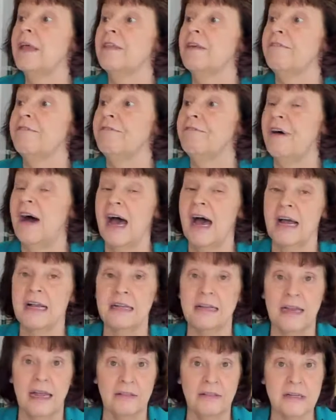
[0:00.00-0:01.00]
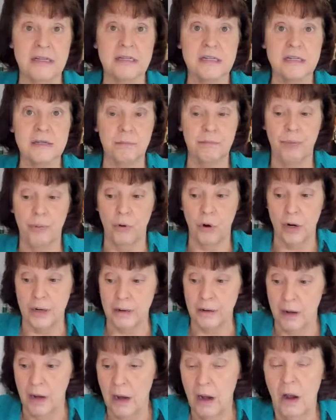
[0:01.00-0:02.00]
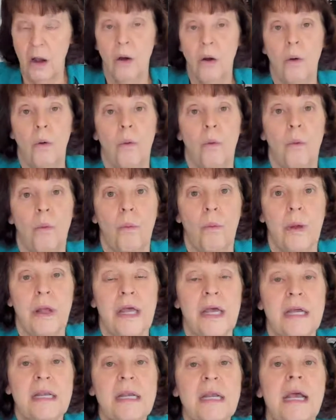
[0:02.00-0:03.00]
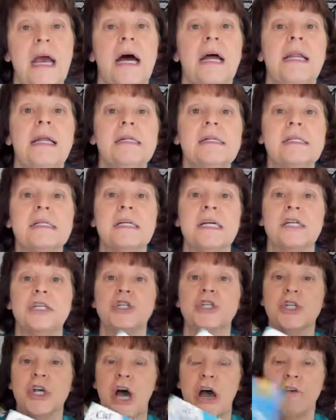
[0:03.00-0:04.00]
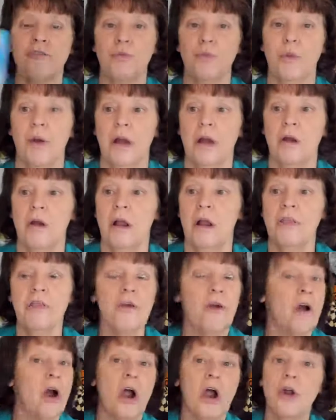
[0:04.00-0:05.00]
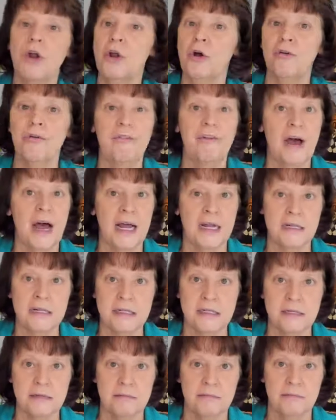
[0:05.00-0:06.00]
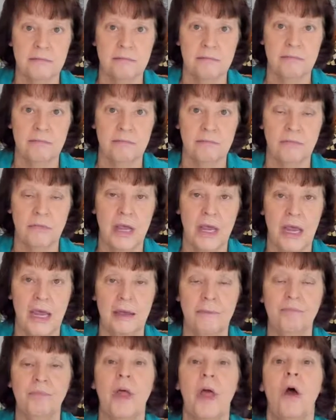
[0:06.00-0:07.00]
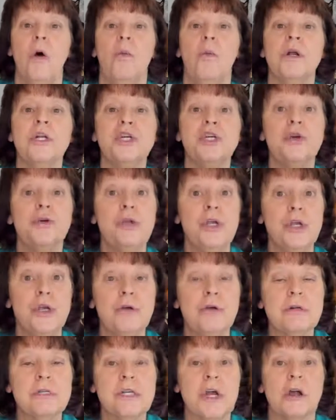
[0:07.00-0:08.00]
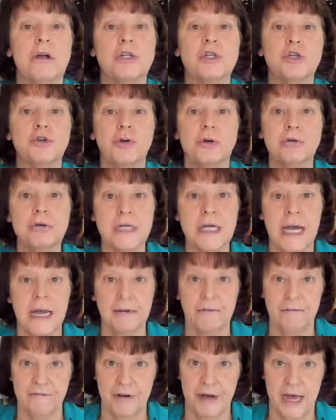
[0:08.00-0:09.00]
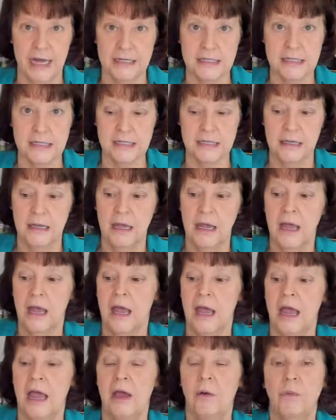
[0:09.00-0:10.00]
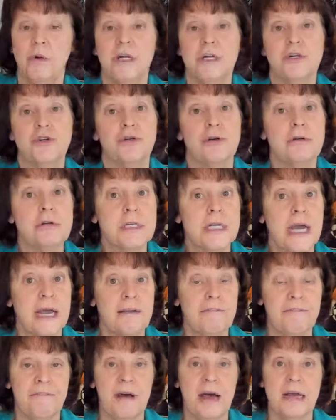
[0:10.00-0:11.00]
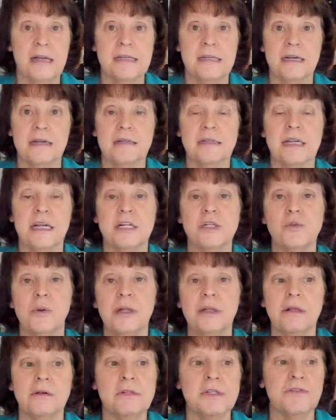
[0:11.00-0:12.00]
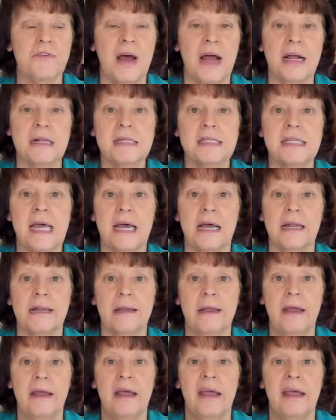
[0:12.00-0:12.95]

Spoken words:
the font. Now this is important. In cut and stitch software, there are no fonts, okay? What you use are true type fonts. And what a true type font is, it's one of those fonts that,